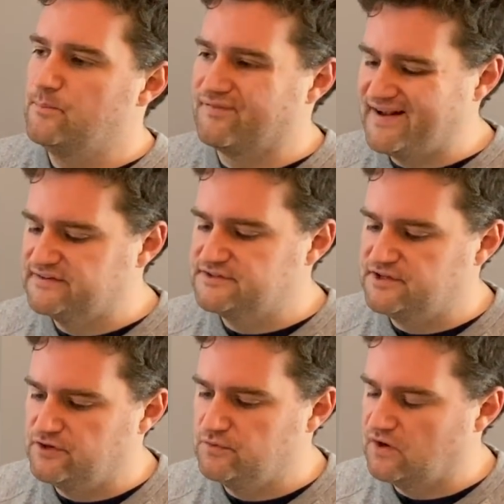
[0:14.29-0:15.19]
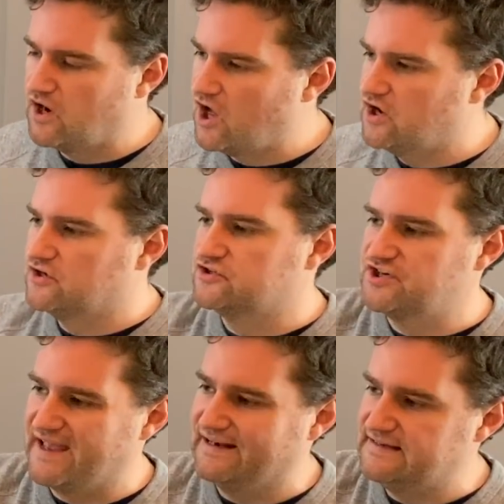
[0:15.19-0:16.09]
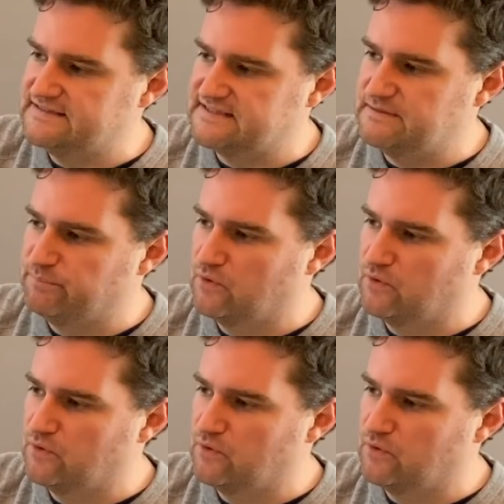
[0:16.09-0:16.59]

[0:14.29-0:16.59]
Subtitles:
brand new large LED